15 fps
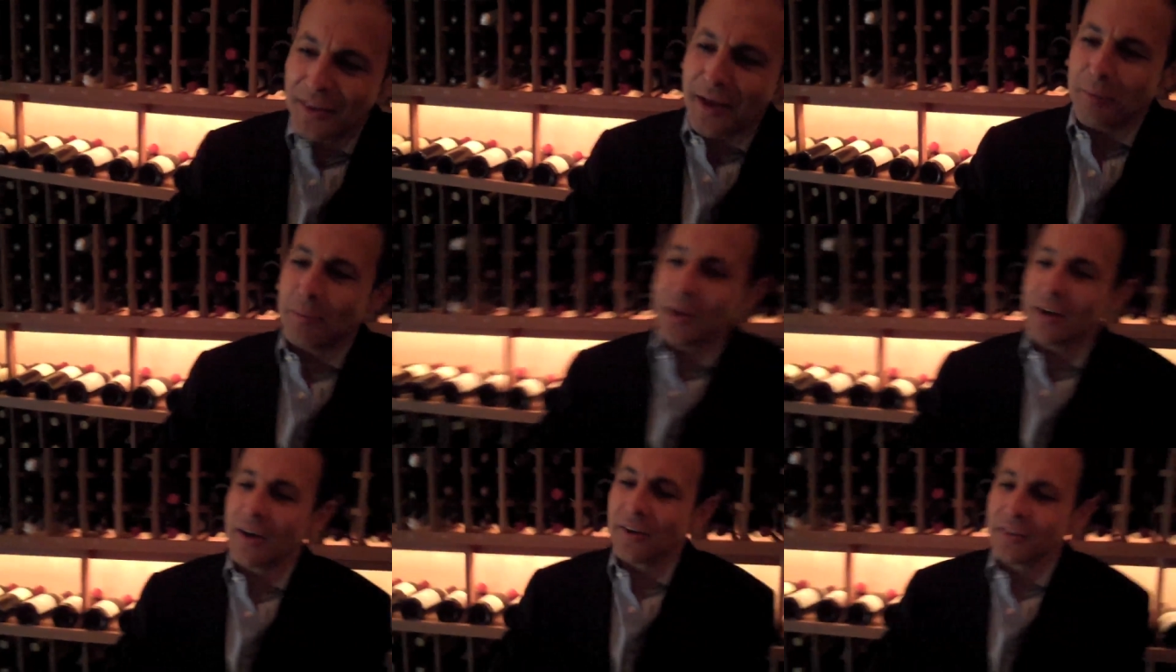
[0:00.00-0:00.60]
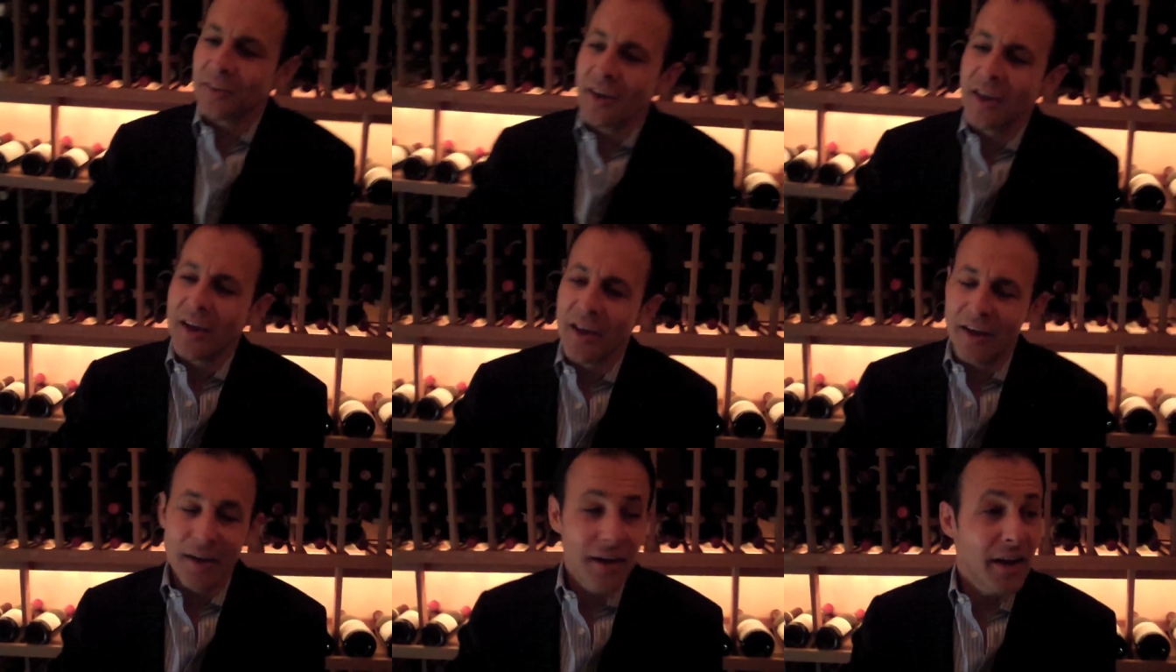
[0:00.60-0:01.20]
that because
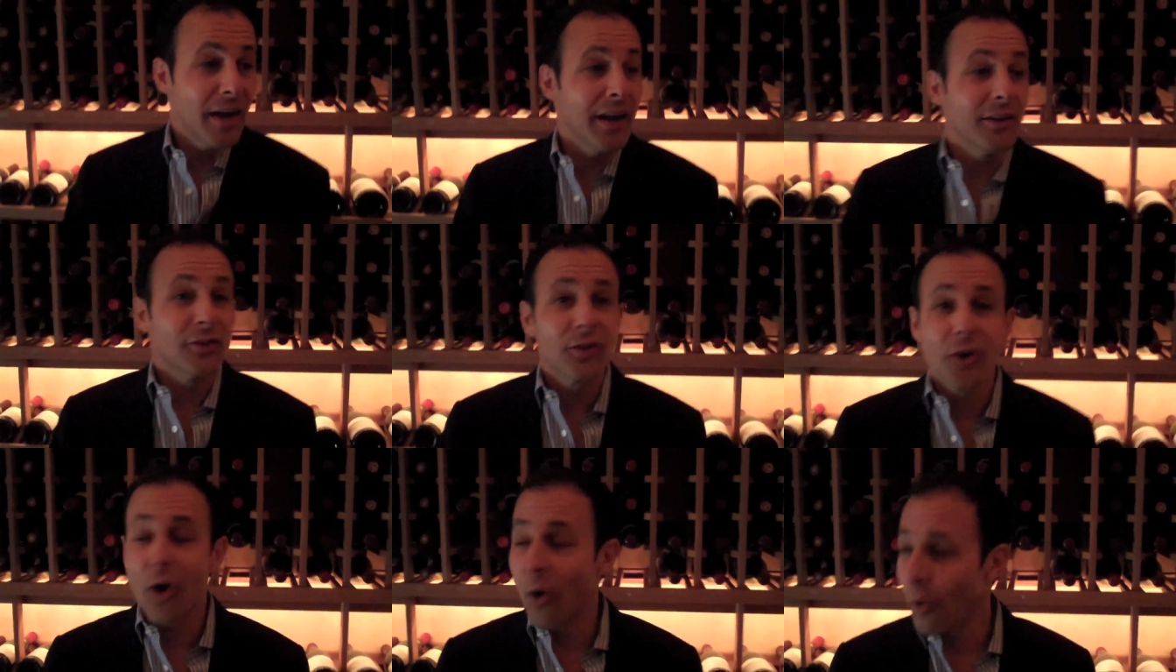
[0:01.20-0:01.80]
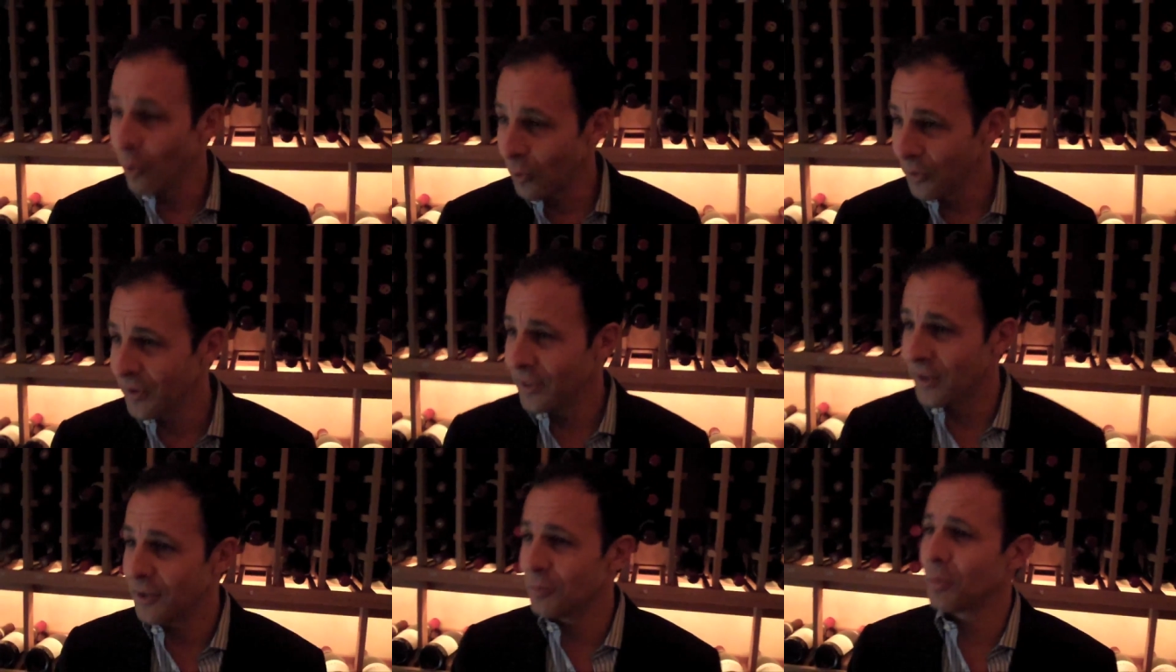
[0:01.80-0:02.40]
it's cold
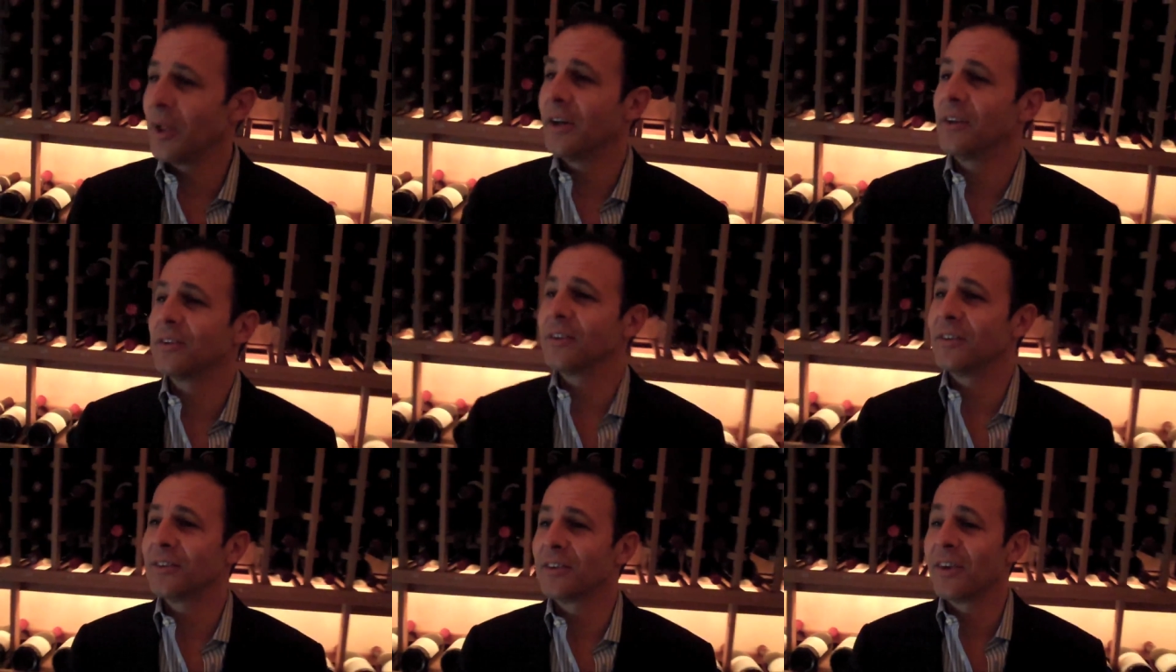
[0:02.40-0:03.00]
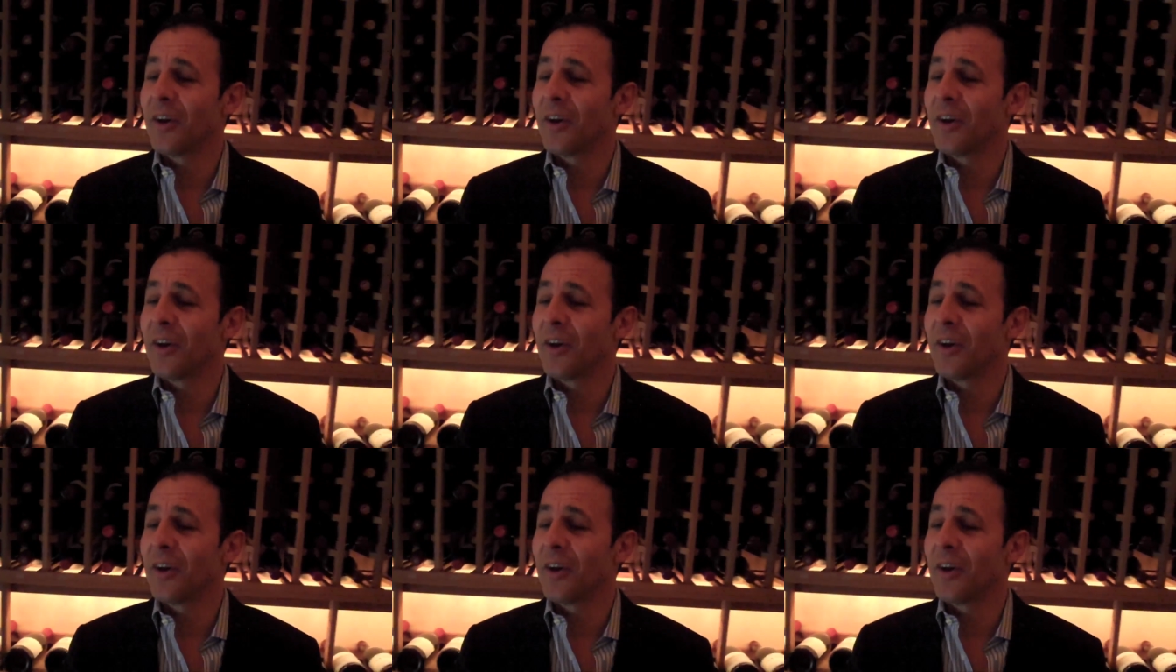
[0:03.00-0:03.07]
in these places